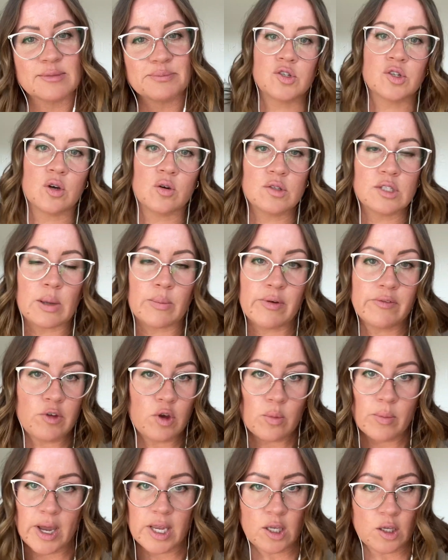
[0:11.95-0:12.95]
So, some of you
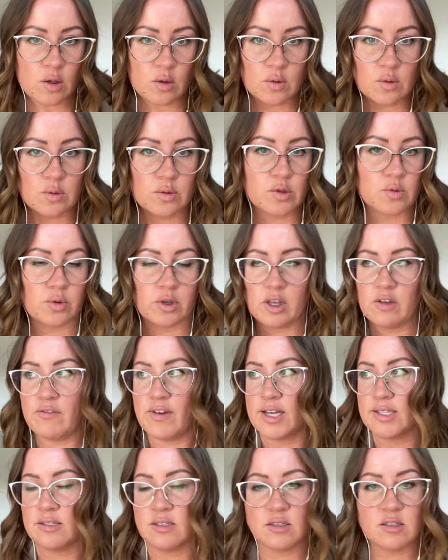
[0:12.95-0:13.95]
might use really
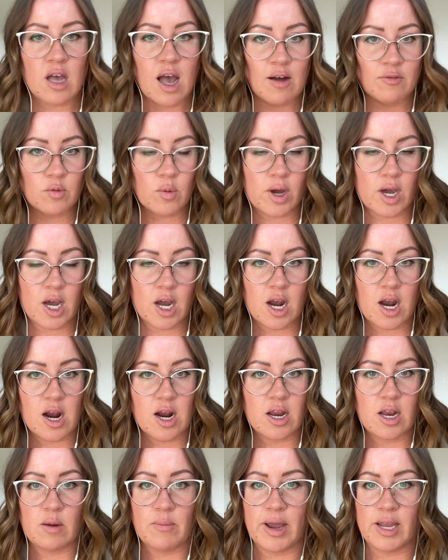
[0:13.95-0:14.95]
fancy software, and
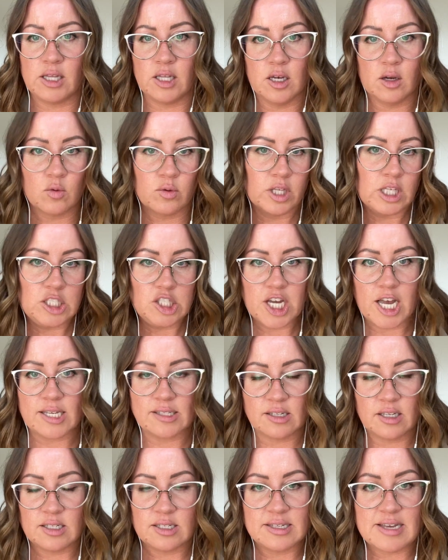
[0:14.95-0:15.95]
it might look really
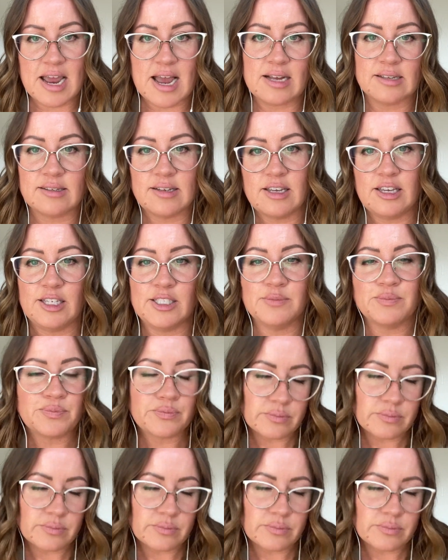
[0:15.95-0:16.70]
jazzy and snazzy.